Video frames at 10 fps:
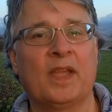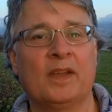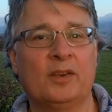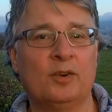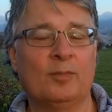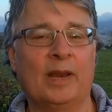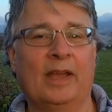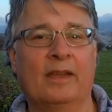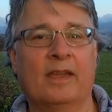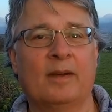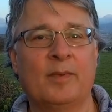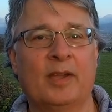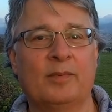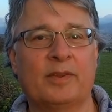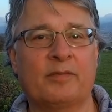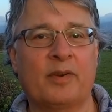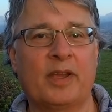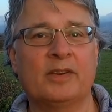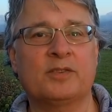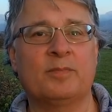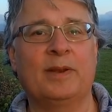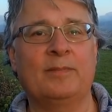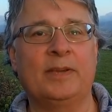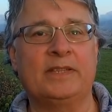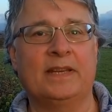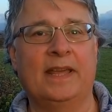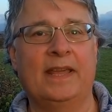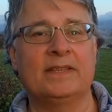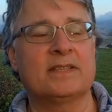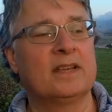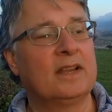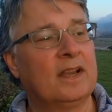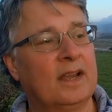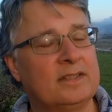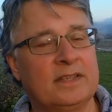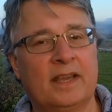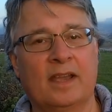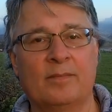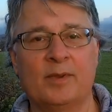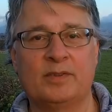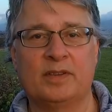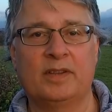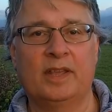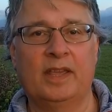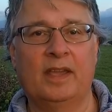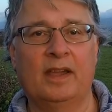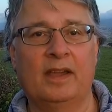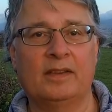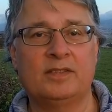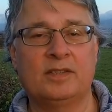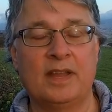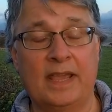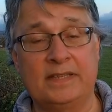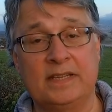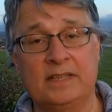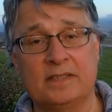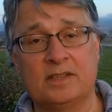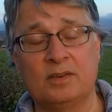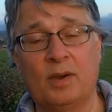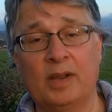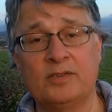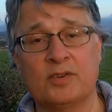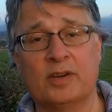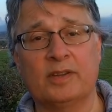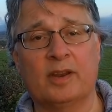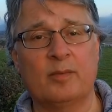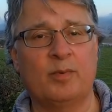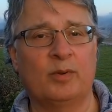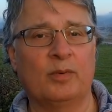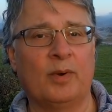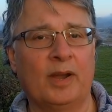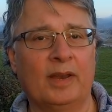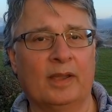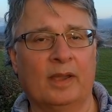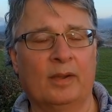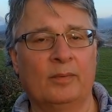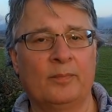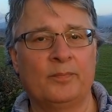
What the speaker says: Normally I come here with a 300 millimeter lens, and today I'm using the 18-200 that I bought a while ago.